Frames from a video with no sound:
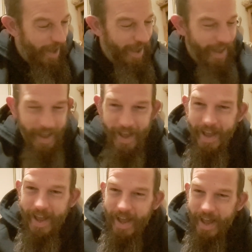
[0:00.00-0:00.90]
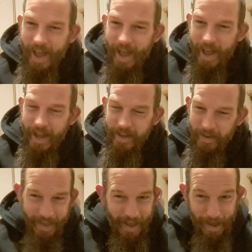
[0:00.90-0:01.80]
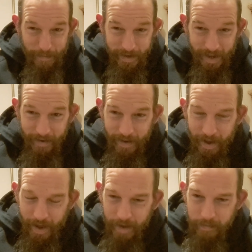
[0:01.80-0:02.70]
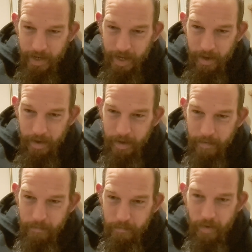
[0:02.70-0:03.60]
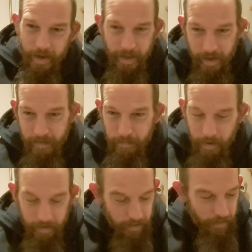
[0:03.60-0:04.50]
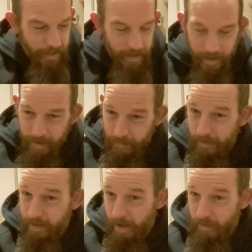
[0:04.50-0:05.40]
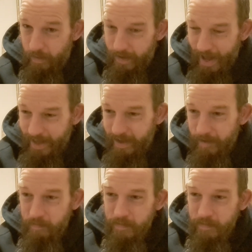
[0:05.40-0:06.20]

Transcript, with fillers: and on that happy note, I'm gonna bring this book to an this video to an end.